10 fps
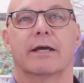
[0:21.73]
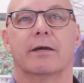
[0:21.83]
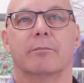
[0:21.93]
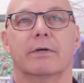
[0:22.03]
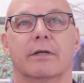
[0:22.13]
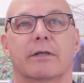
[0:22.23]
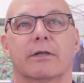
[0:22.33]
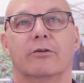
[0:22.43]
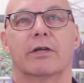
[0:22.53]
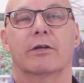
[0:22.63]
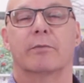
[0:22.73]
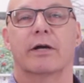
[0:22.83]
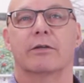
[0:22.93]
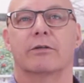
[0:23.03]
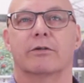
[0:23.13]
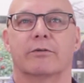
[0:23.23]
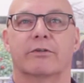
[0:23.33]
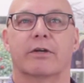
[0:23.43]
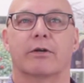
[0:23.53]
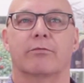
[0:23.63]
I'm a General Manager of
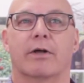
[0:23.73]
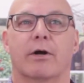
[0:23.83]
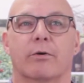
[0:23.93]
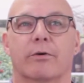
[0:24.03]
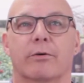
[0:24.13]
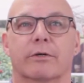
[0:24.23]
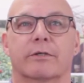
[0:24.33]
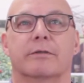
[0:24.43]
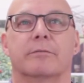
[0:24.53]
Ontario Flower Growers.